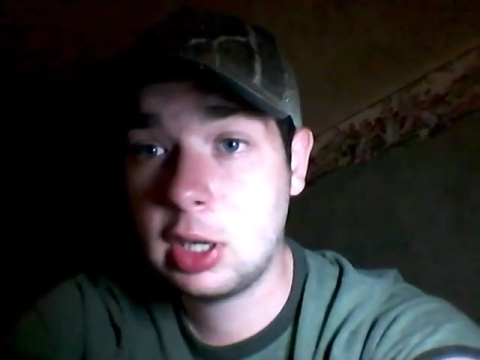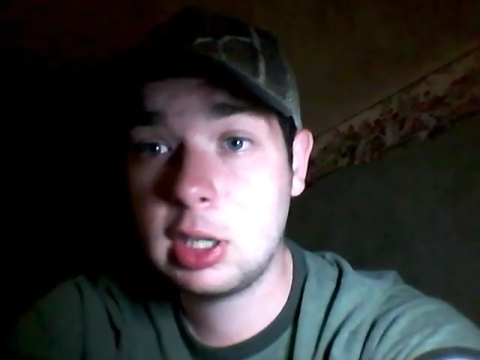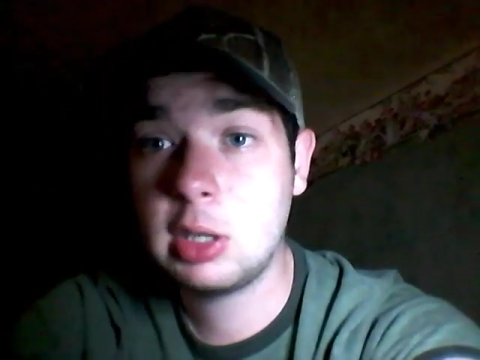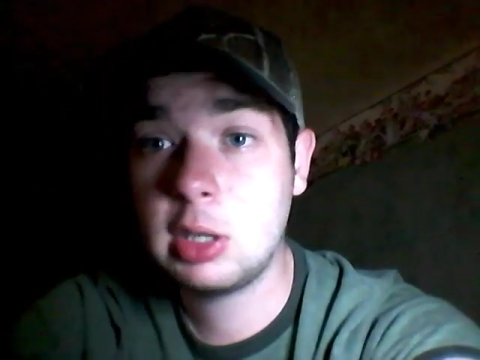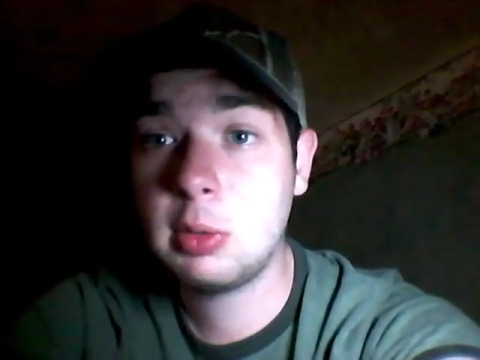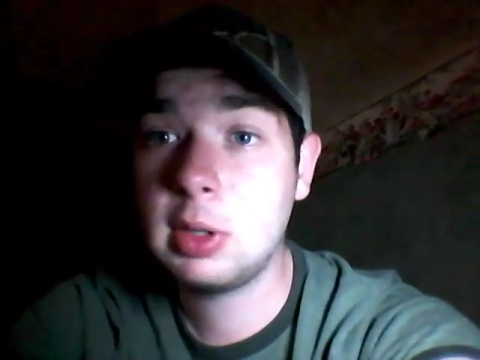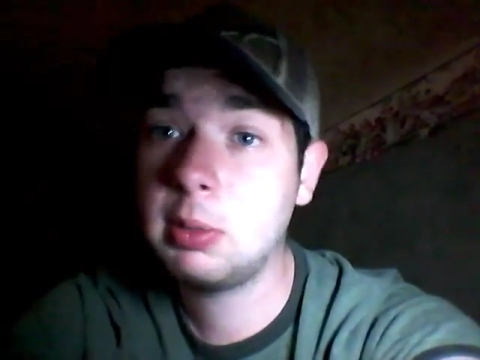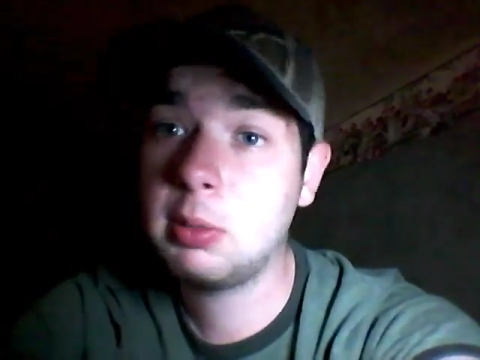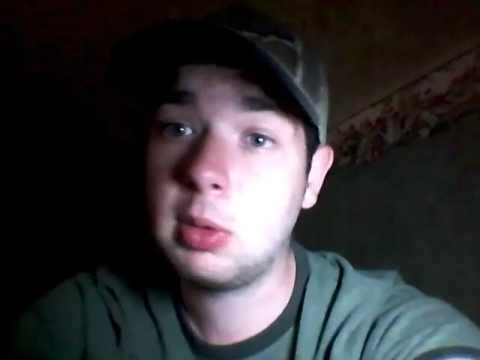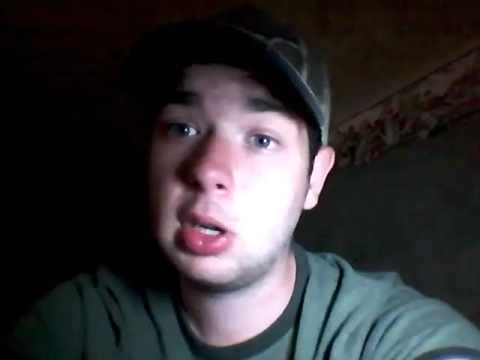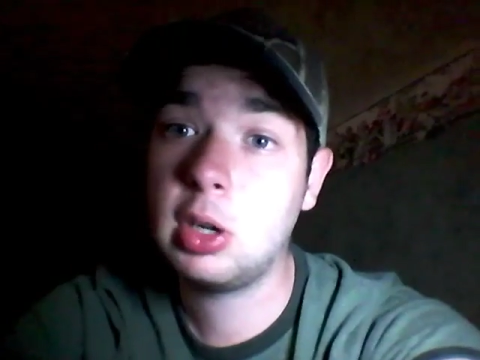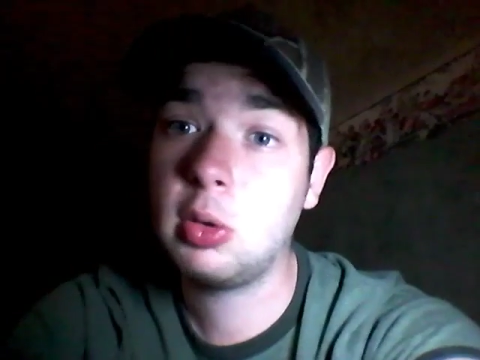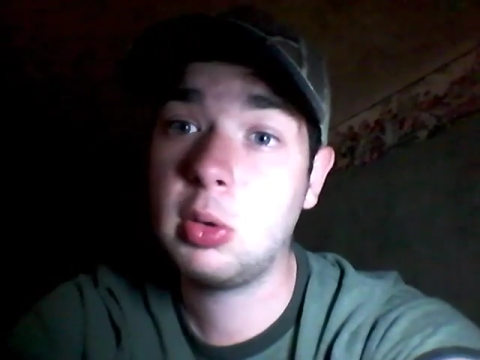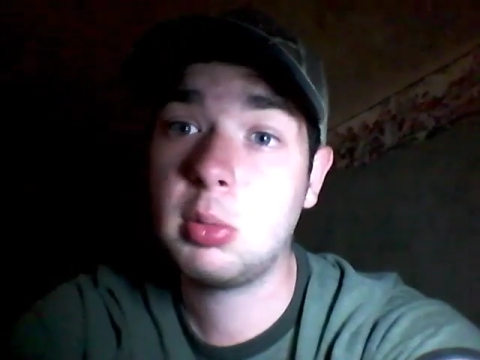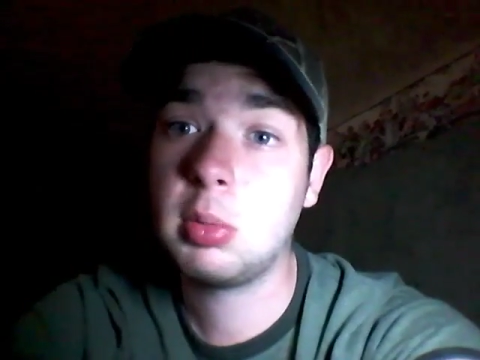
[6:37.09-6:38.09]
I
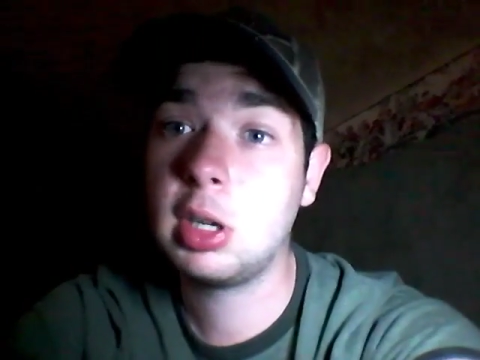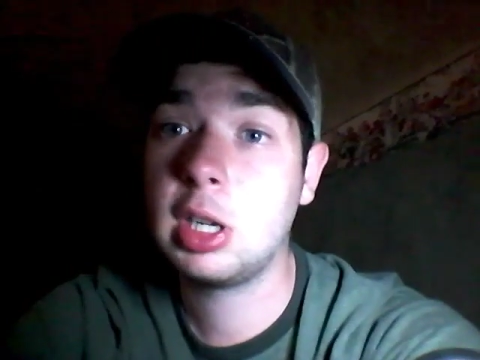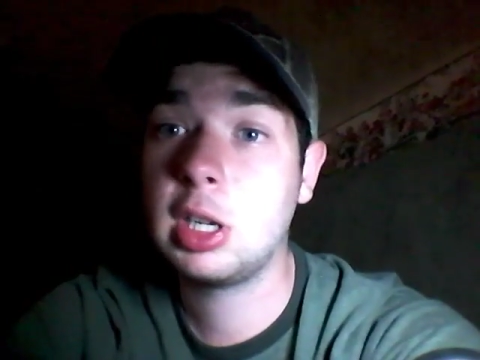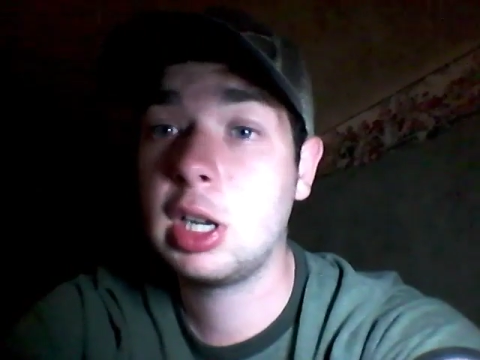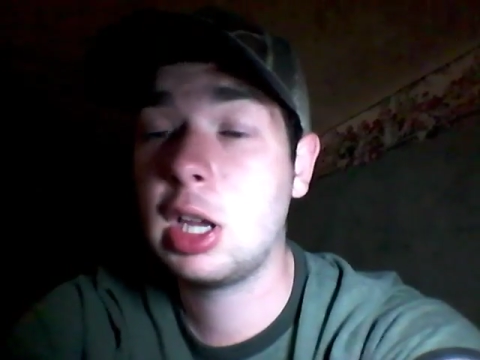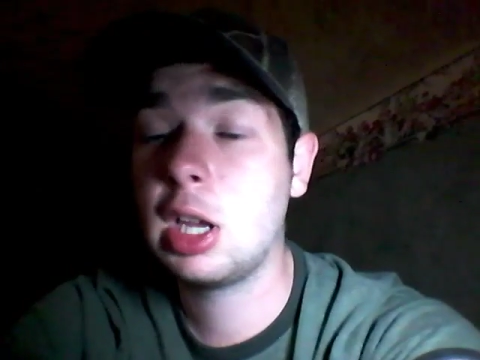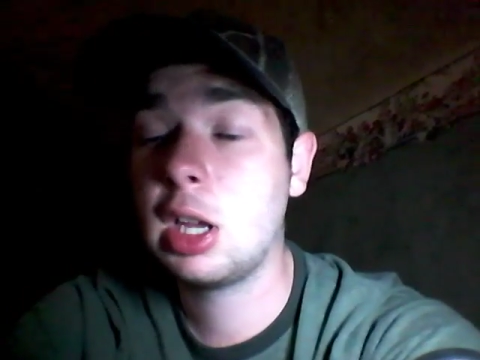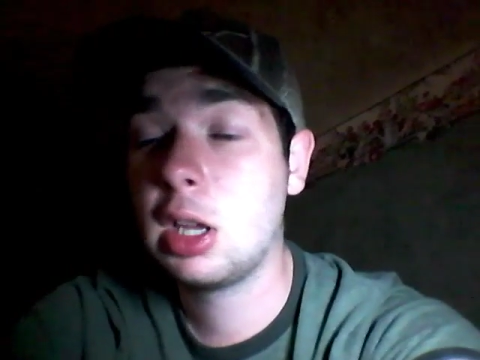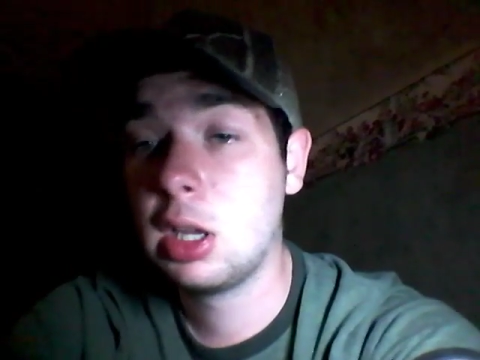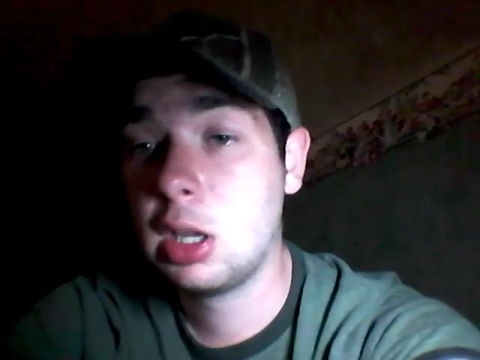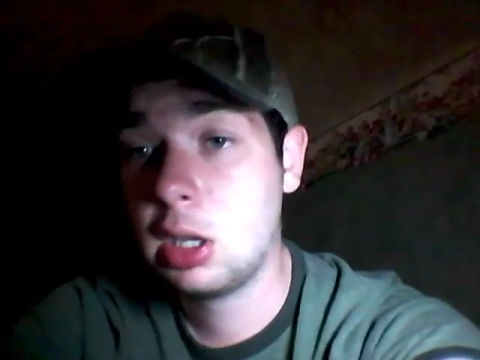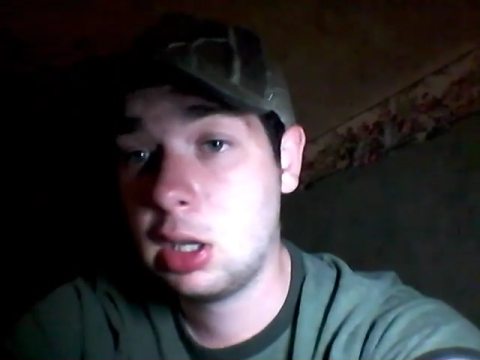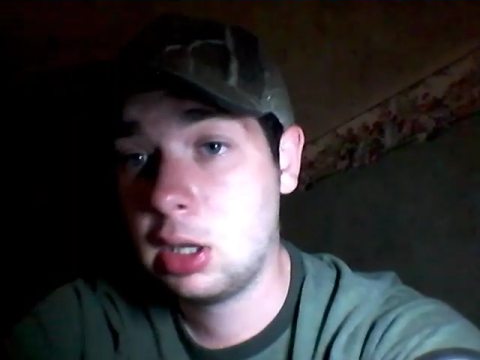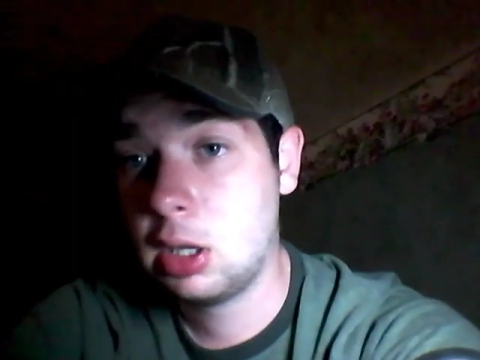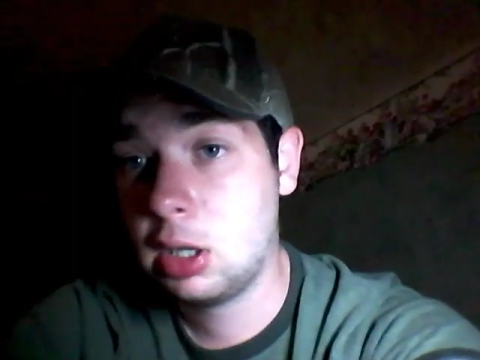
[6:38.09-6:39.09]
know we're bringing a
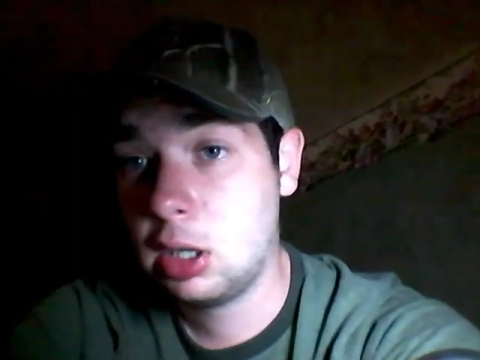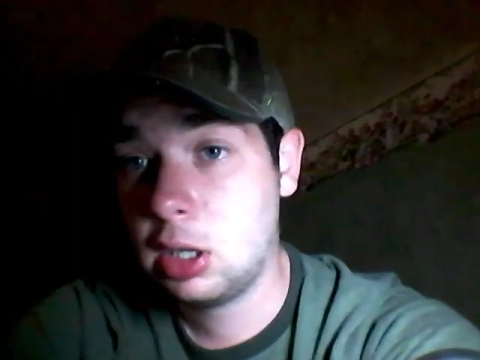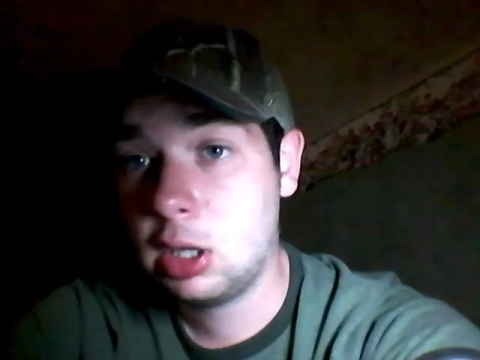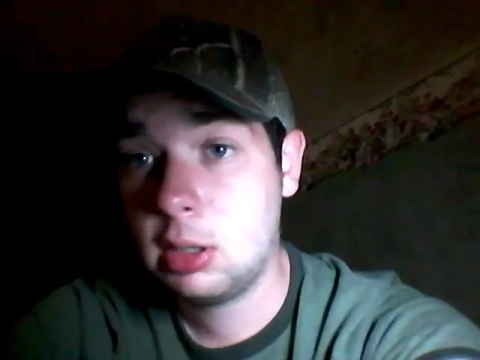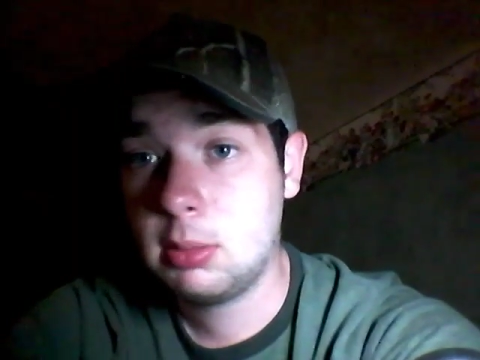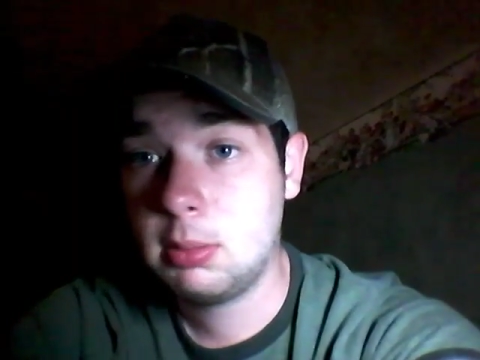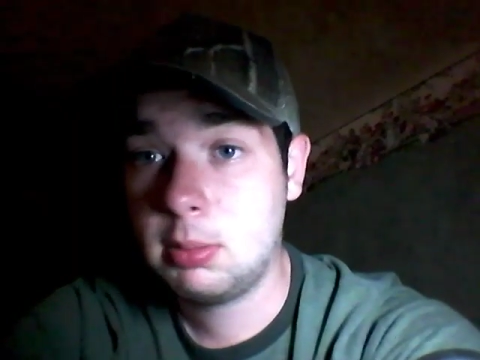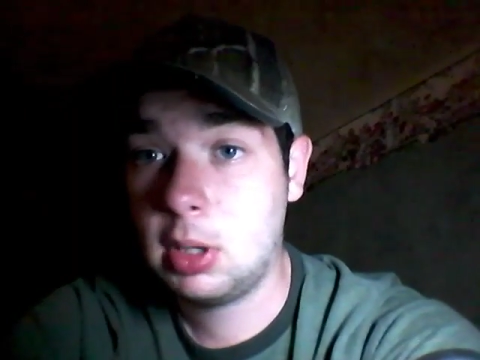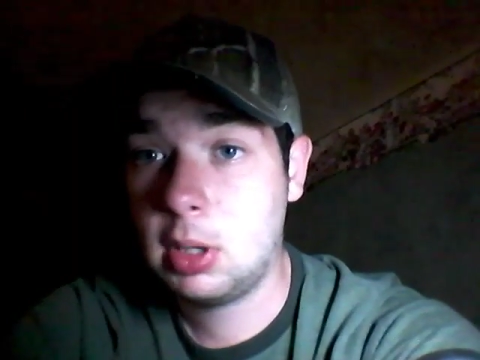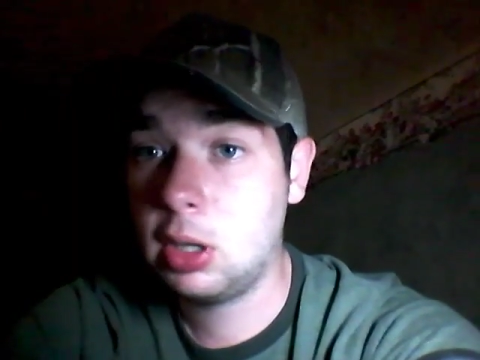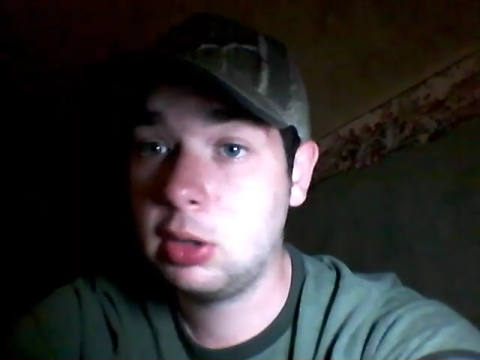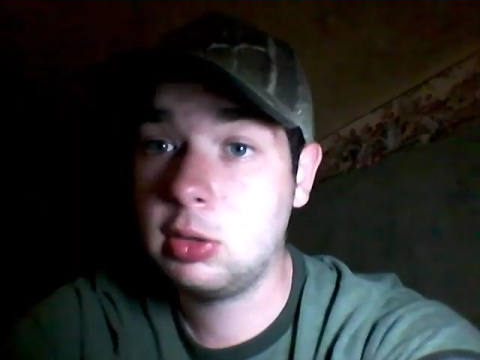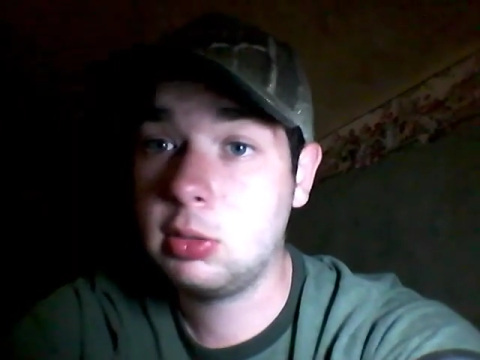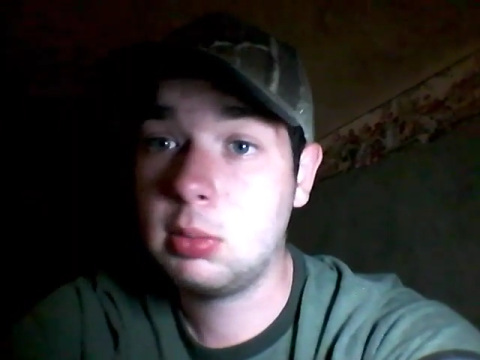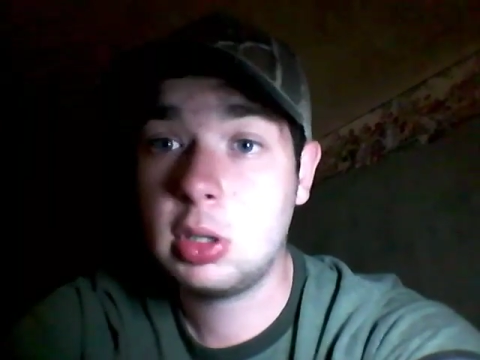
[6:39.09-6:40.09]

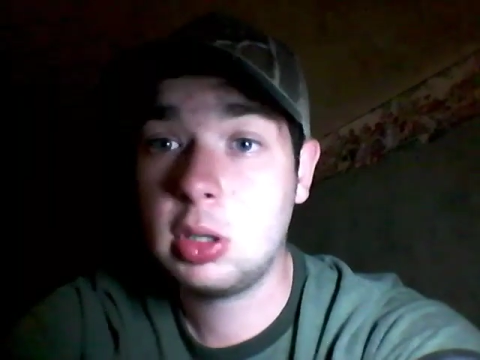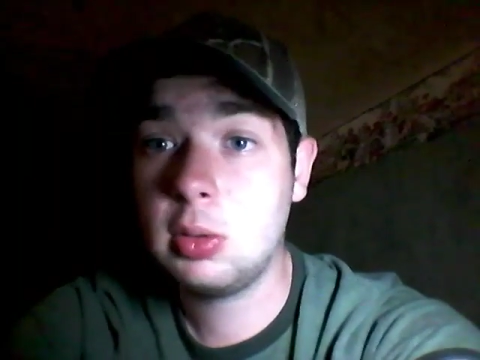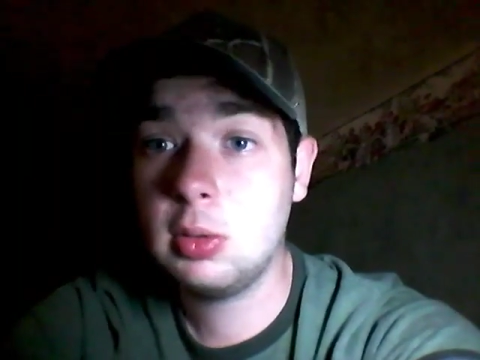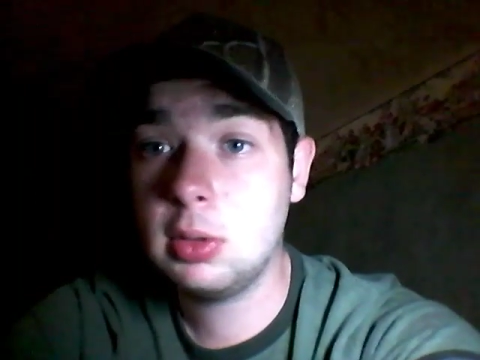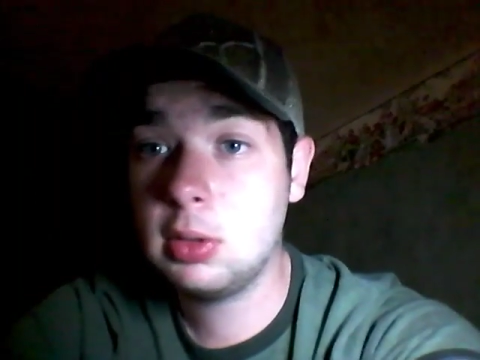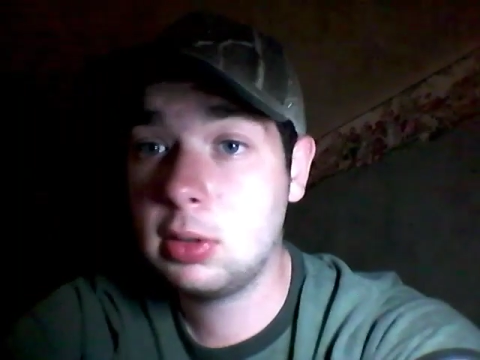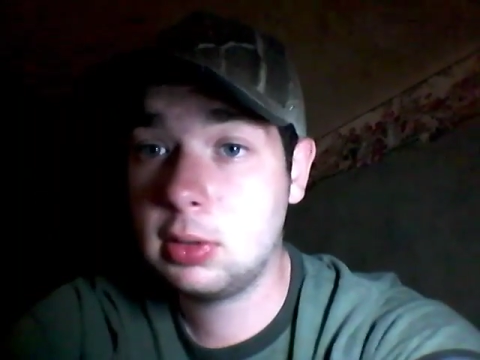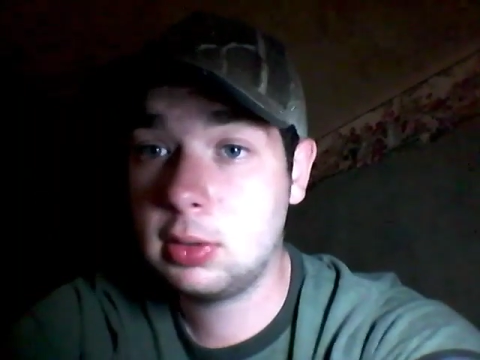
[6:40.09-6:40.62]
pontoon boat,